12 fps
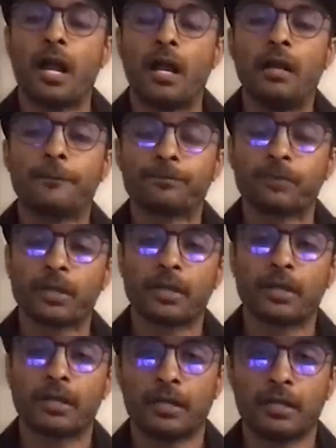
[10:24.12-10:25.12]
Um,
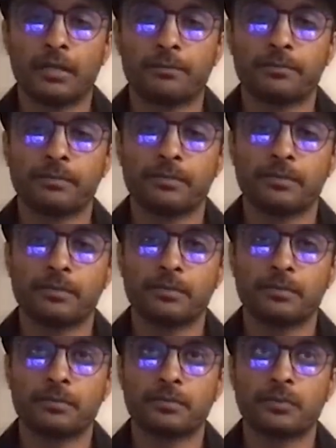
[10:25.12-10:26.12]
uh,
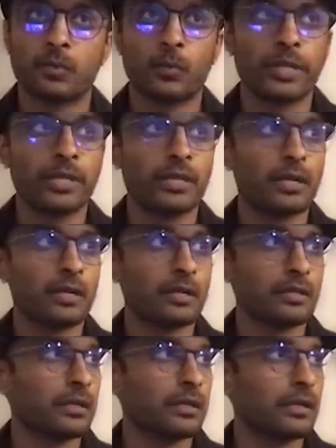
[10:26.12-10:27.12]
we
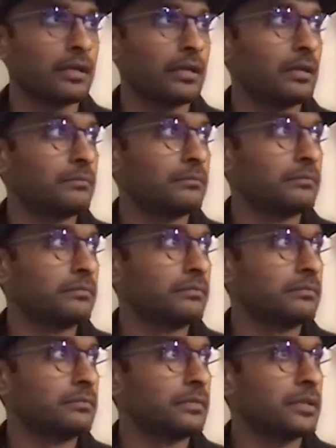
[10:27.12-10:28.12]
are uh,
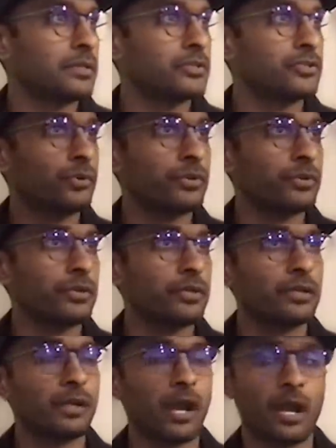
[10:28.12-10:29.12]
a
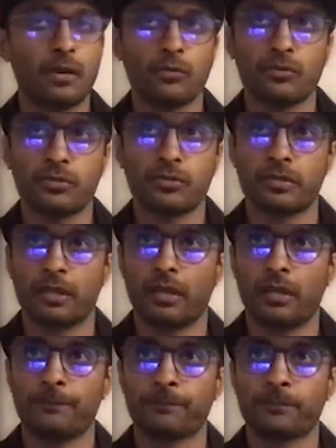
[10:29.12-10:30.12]
story, I would
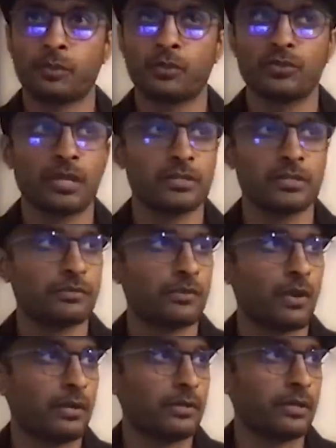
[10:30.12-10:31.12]
say, two sides of
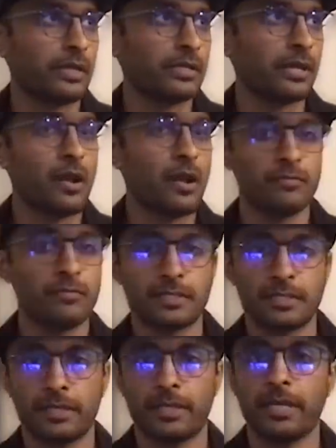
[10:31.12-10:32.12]
coin, right?
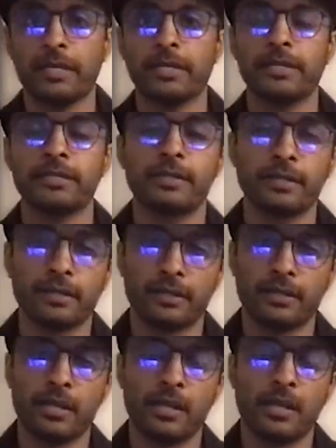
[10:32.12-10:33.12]
Obviously, in
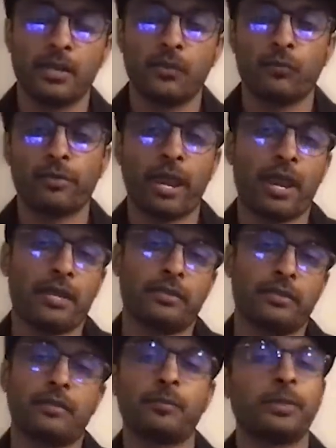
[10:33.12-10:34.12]
India, we
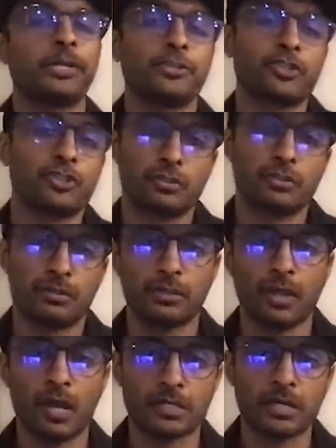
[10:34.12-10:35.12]
had the complete
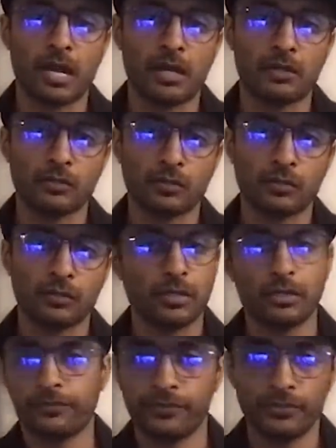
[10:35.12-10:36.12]
lockdown
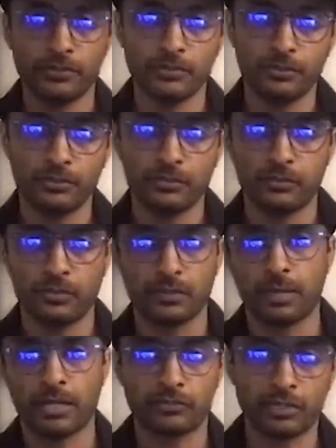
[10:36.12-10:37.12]
curfew
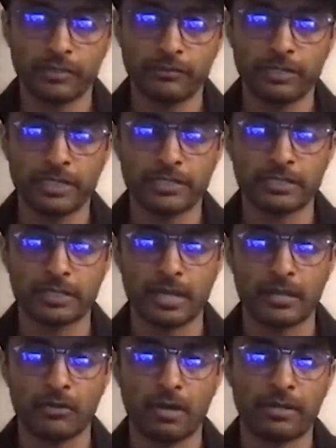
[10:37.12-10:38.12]
for about three weeks
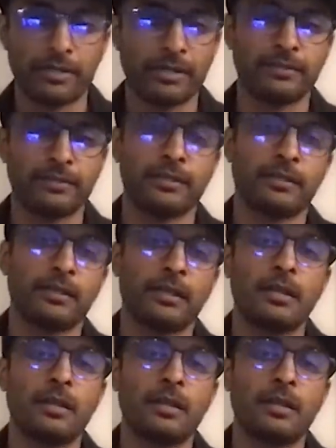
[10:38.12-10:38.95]
now, and I think